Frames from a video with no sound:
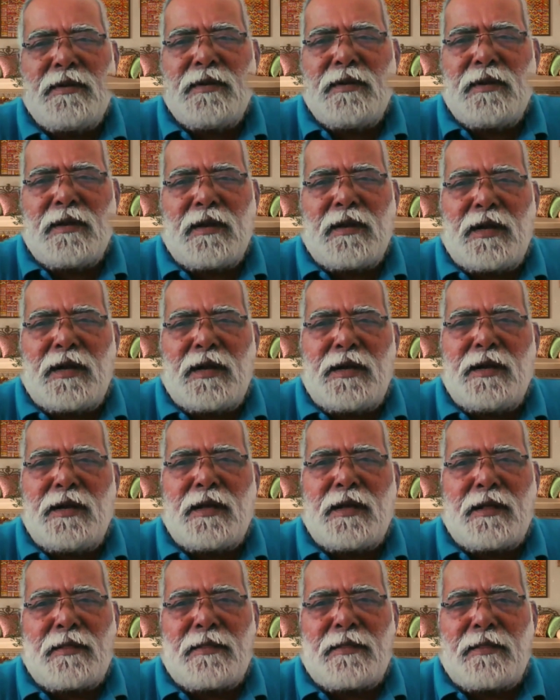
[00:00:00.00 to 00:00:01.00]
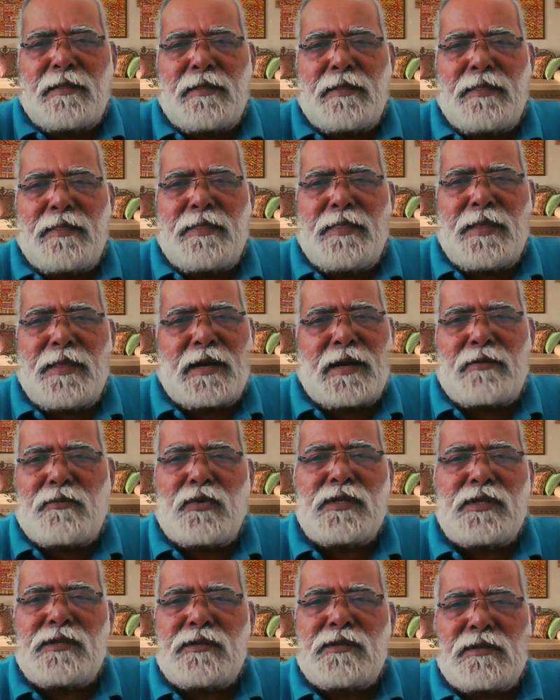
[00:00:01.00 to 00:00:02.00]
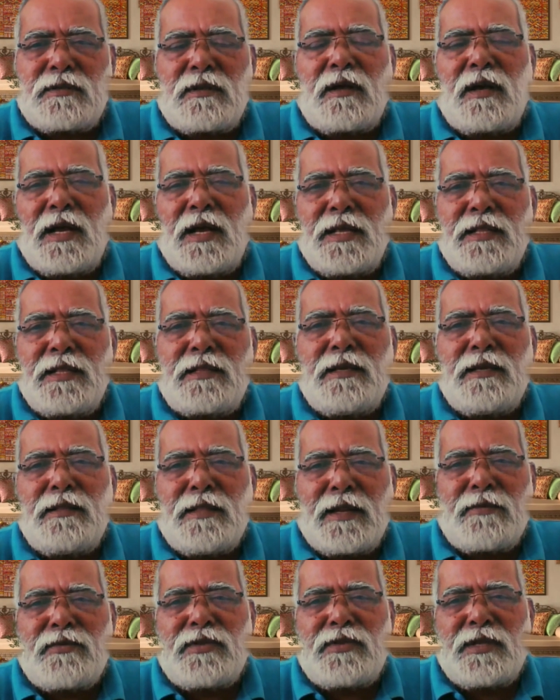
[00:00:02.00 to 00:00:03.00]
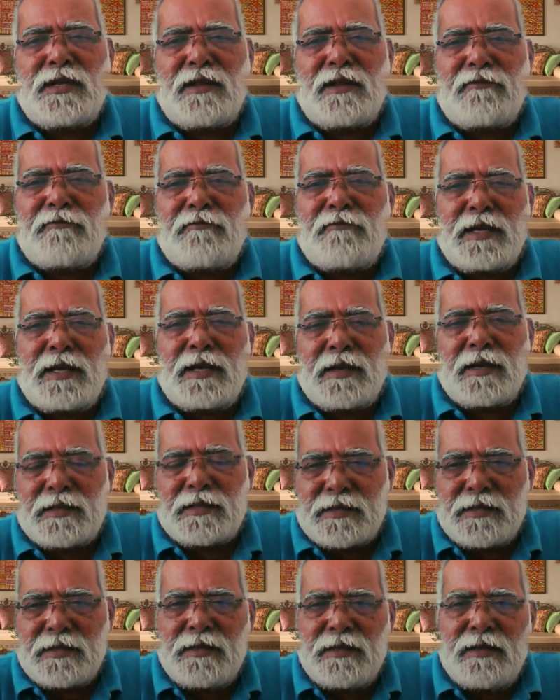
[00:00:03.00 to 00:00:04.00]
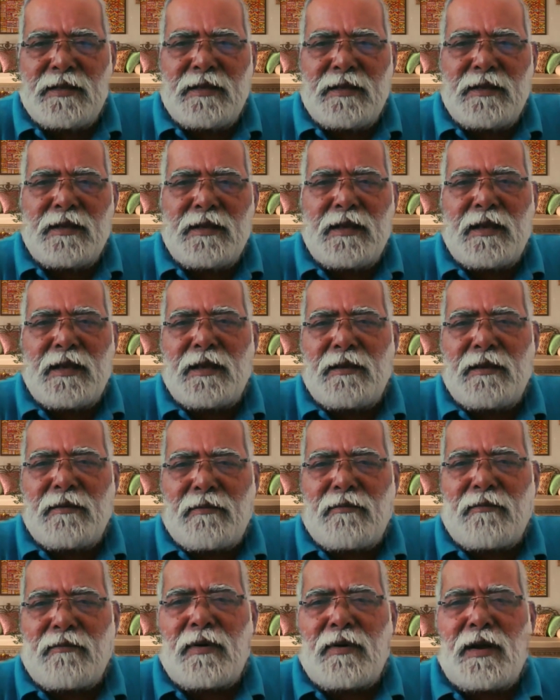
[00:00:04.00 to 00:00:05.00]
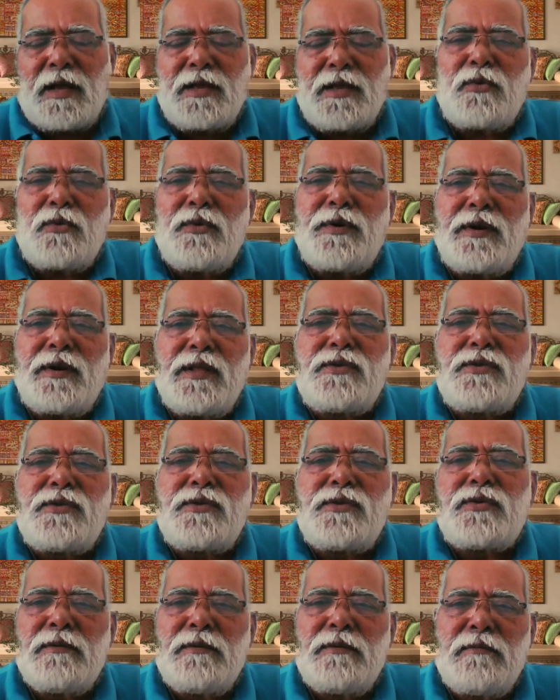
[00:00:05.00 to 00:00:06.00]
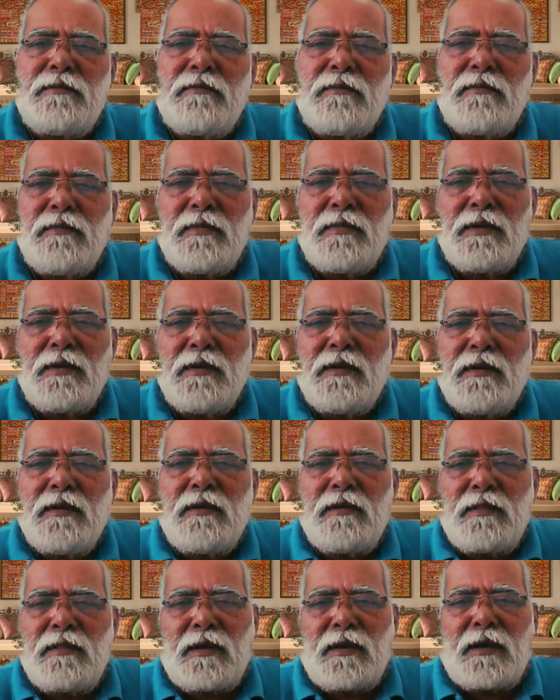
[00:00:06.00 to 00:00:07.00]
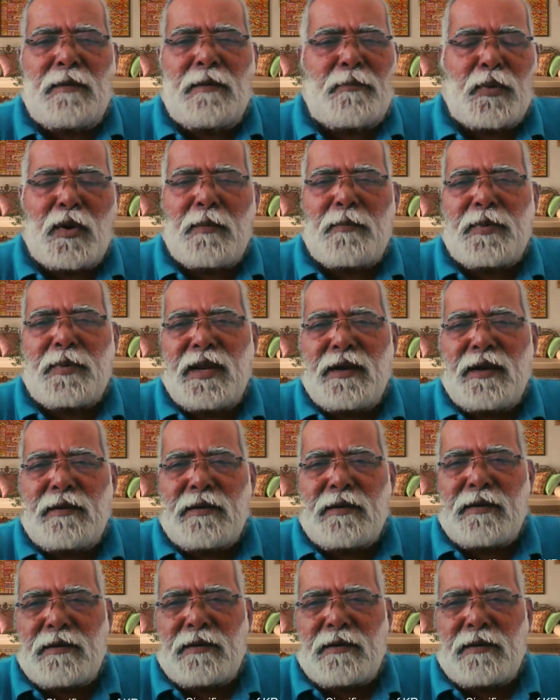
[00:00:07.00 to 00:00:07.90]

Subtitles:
And that was, I think that was enough because I could reach the appropriate